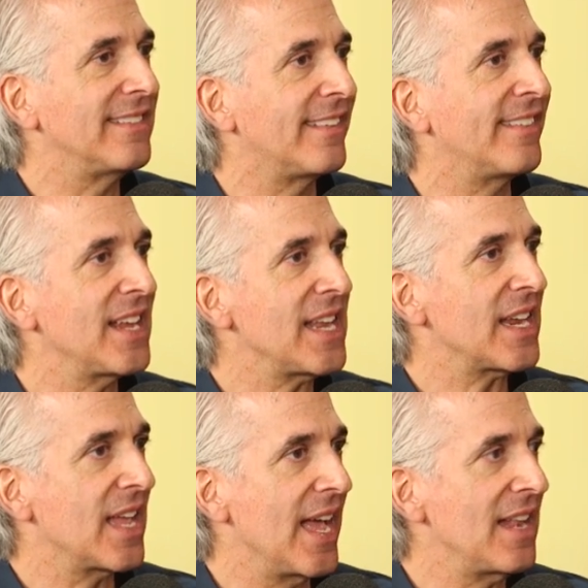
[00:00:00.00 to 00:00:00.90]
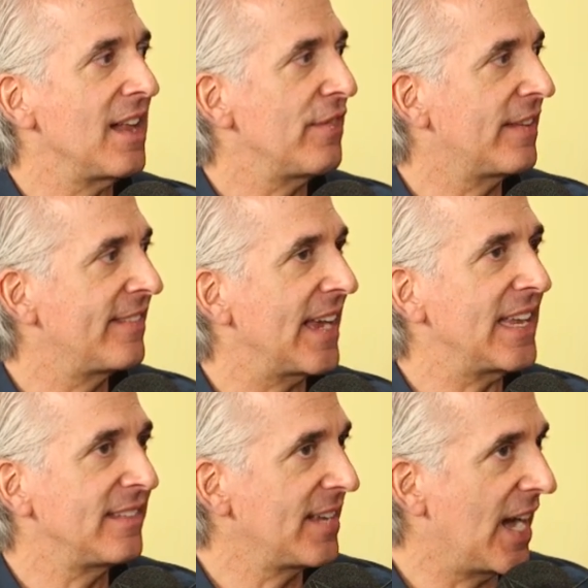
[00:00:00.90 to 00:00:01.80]
and see it again the
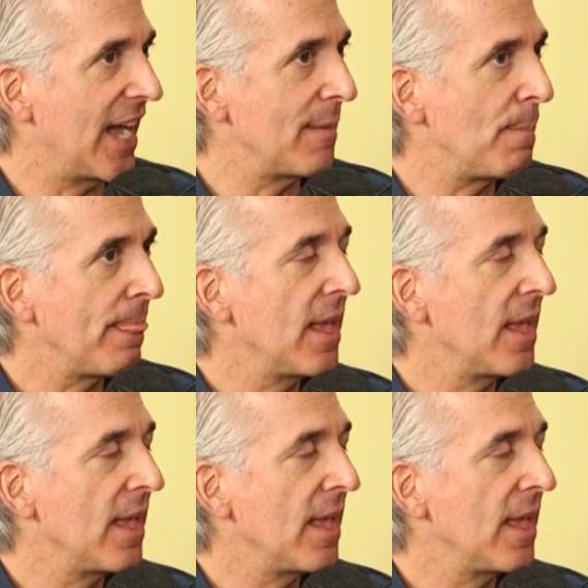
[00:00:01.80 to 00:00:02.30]
second time.